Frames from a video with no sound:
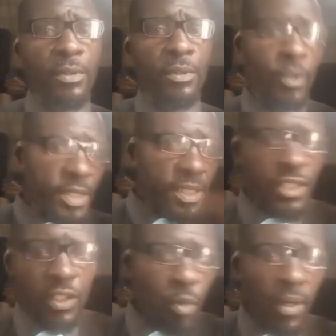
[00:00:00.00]
not be this
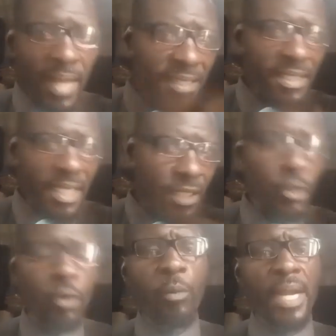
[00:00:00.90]
small land then they
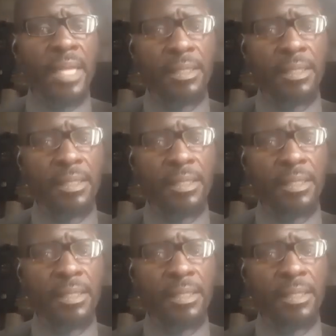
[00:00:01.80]
occupy.